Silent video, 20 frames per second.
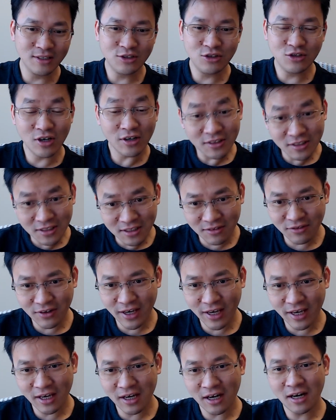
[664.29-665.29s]
generative
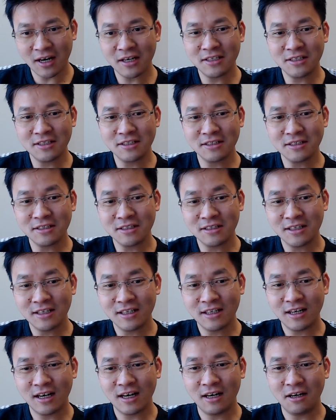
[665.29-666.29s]
AI,
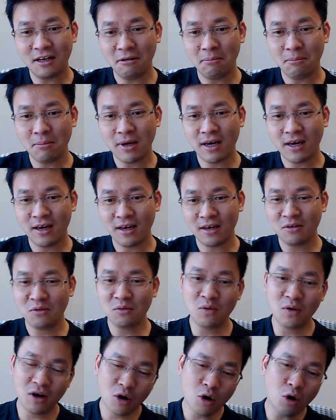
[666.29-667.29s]
and
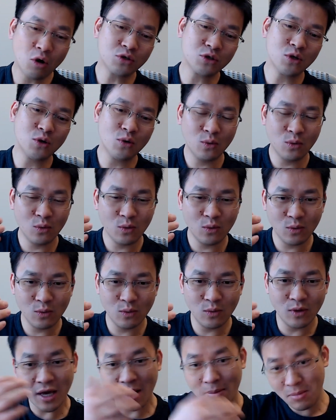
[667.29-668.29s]
also
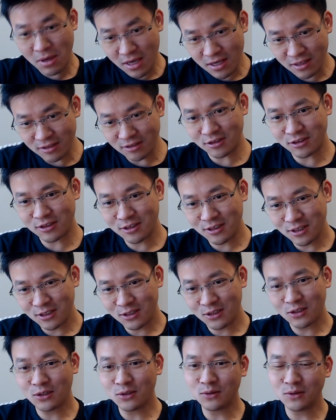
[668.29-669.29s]
what that means
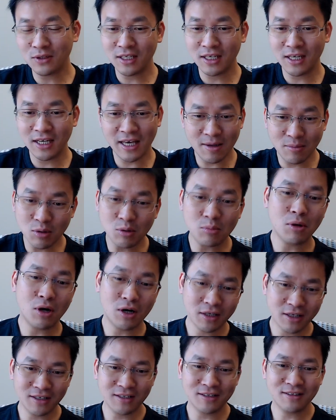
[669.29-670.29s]
to the labor
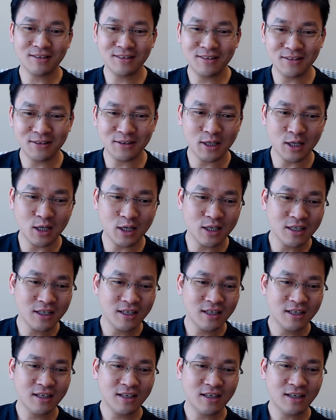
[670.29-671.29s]
market. Okay,
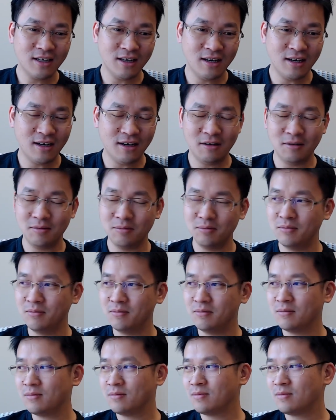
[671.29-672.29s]
um,
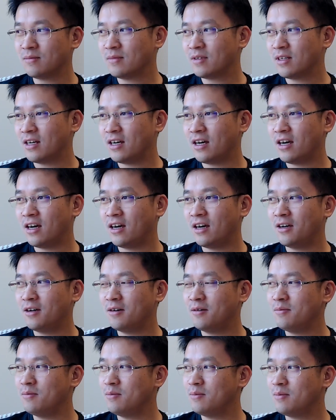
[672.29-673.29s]

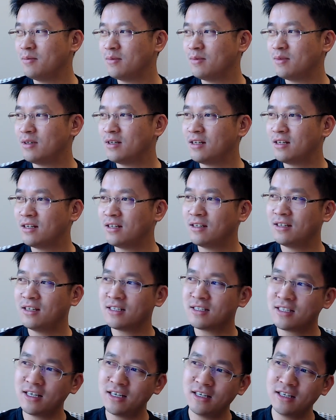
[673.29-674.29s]
and
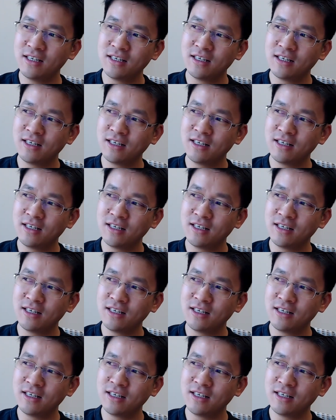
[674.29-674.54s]
let's say